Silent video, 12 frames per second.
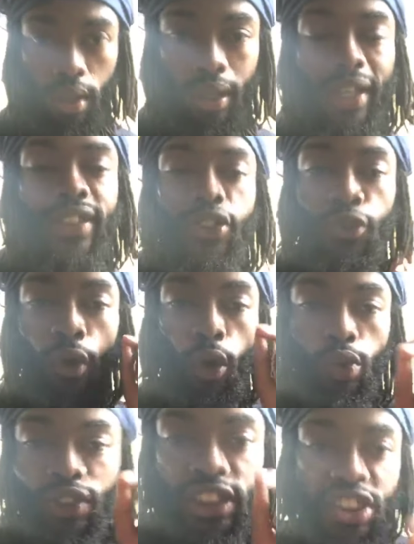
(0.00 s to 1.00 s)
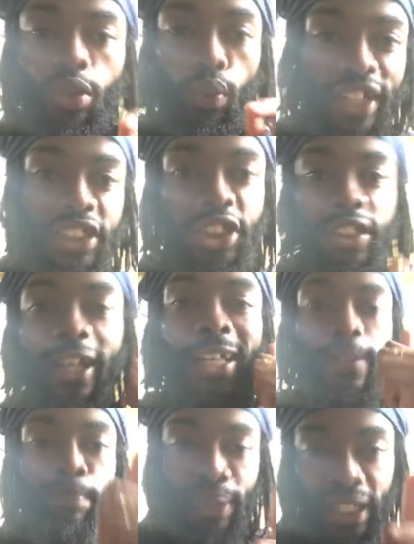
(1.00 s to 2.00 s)
It's no situation that's
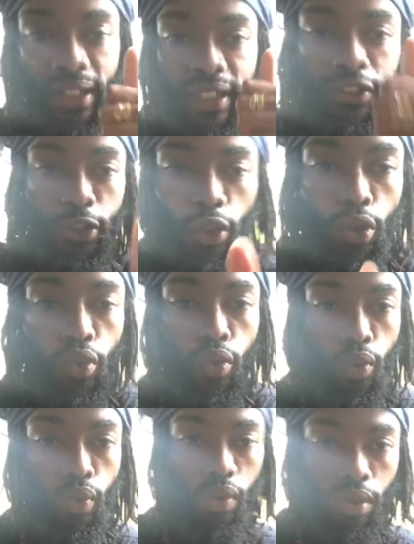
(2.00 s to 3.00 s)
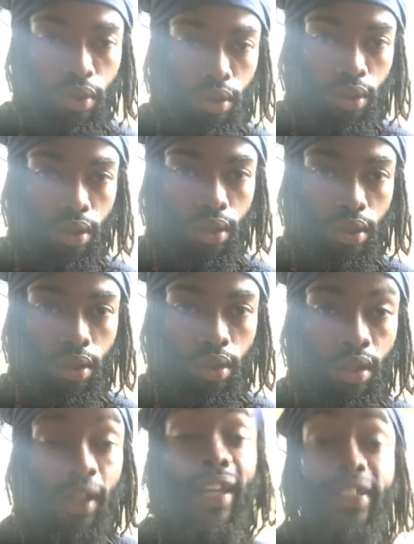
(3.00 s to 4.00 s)
bigger than you.
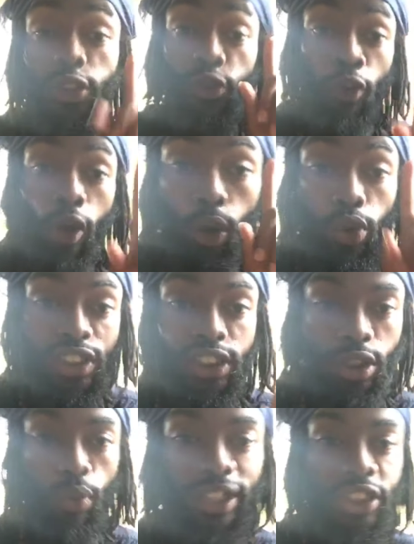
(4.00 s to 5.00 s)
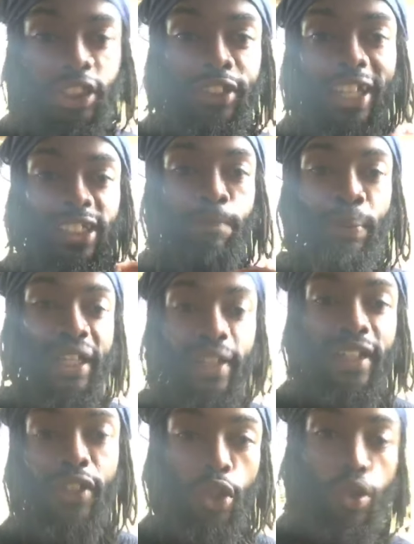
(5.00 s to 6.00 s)
It's no situation that's bigger
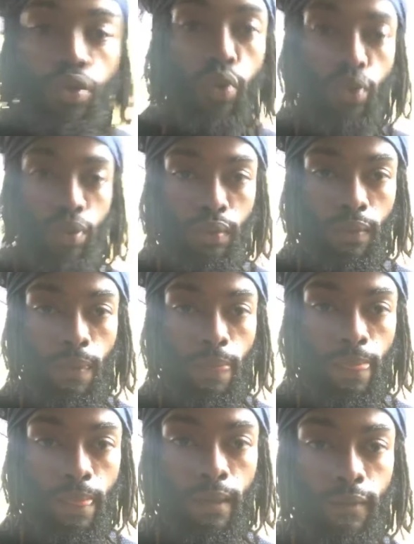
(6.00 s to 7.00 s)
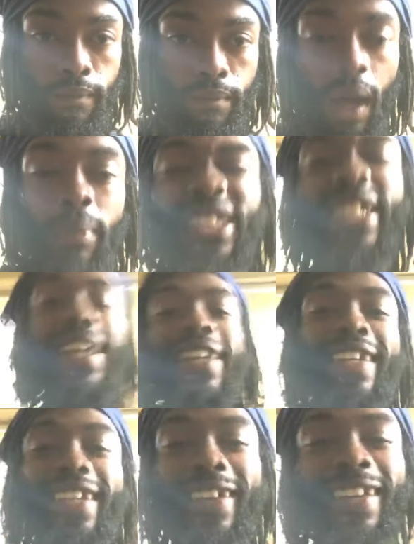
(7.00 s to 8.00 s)
than you. I'm going to say it again.